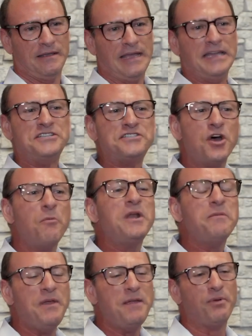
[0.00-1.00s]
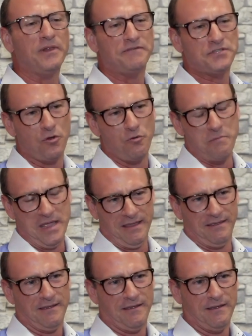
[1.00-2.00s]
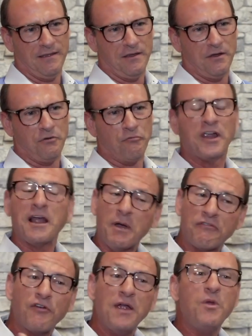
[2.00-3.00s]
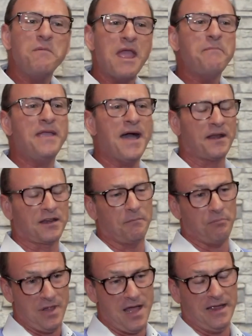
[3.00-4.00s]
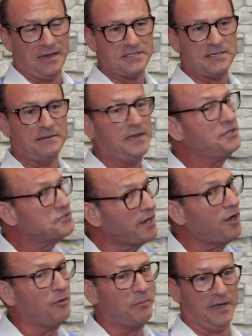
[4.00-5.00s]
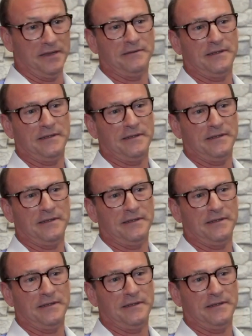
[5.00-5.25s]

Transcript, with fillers: And so many people have told me Rick, I'm afraid we may be out of compliance. Need your help, bud.